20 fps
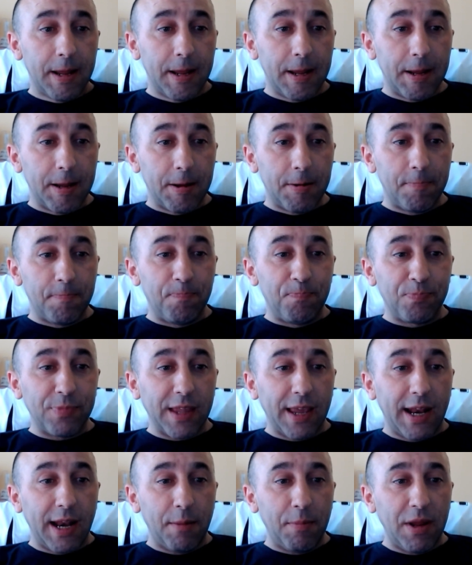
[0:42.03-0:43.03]
And
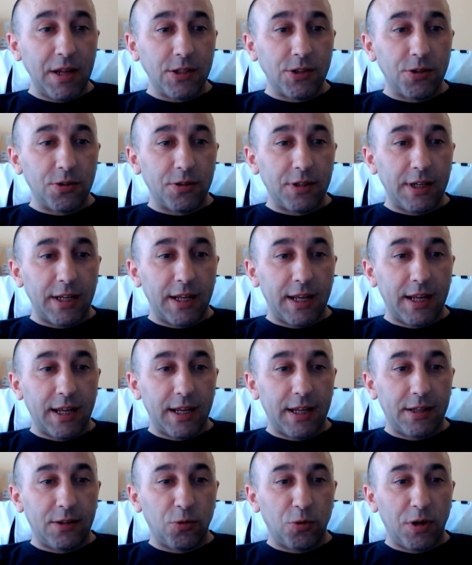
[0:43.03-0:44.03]
I mentioned
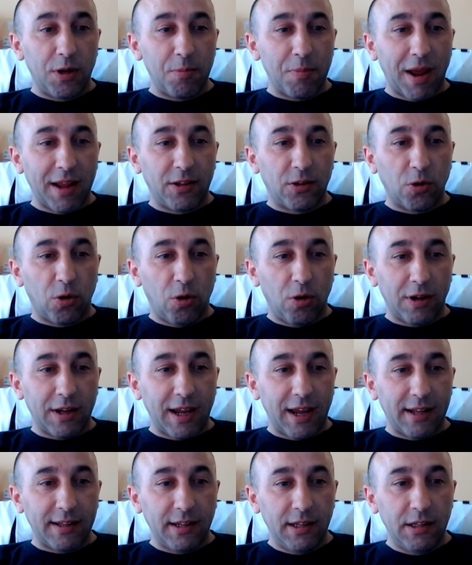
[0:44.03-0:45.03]
during my talk
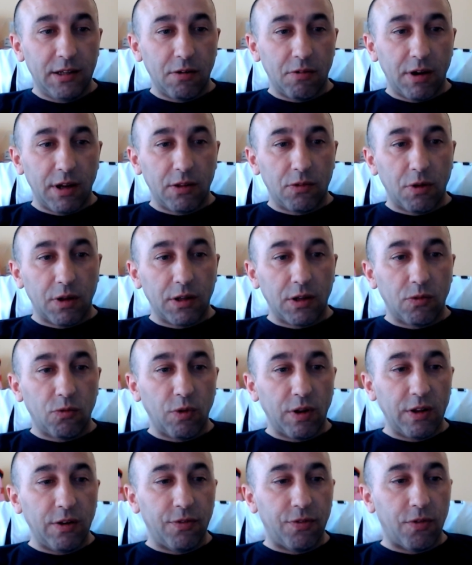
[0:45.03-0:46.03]
at Integrate
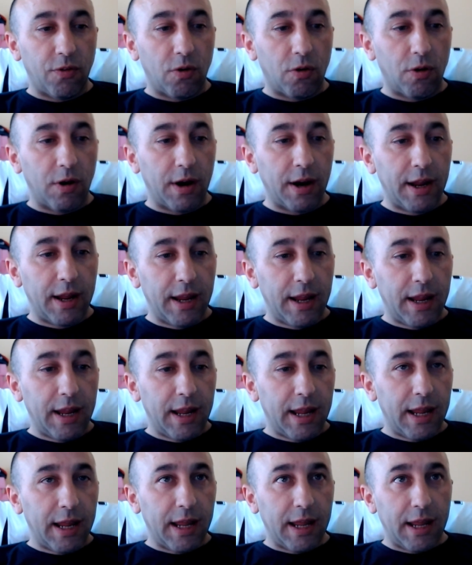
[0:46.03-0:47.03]
2024
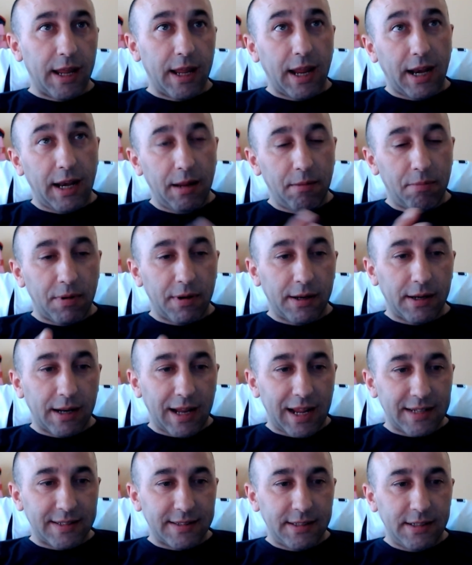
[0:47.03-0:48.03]
and even
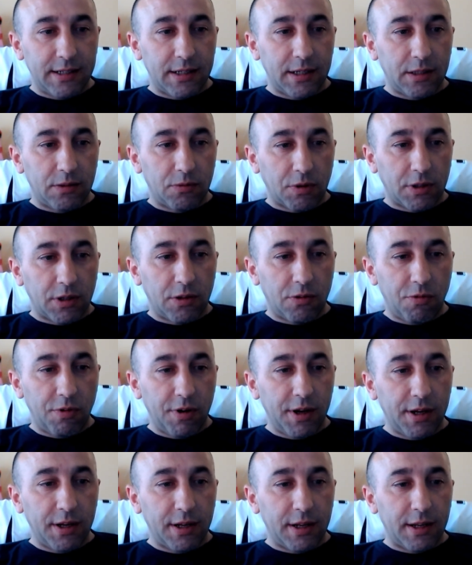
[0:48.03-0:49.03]
last year in
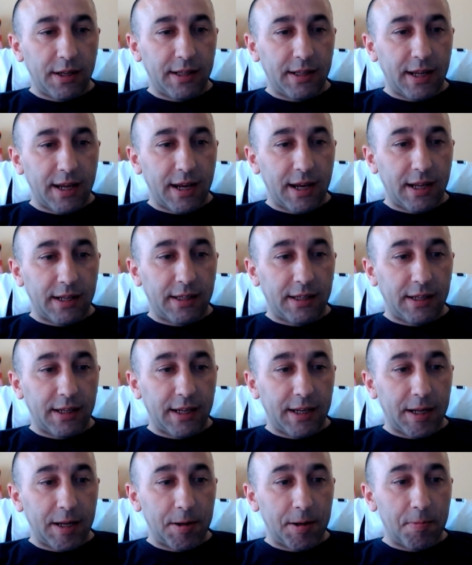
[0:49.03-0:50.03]
23 that
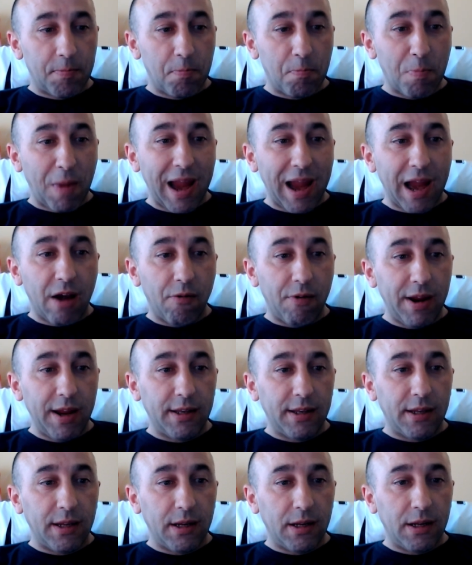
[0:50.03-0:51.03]

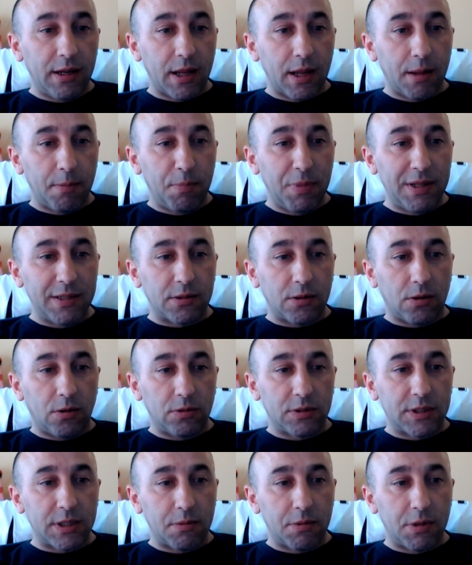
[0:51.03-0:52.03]
migrating a
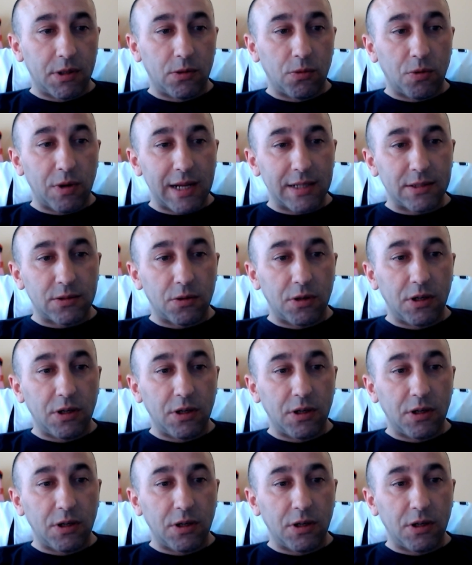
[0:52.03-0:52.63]
BizTalk server to Azure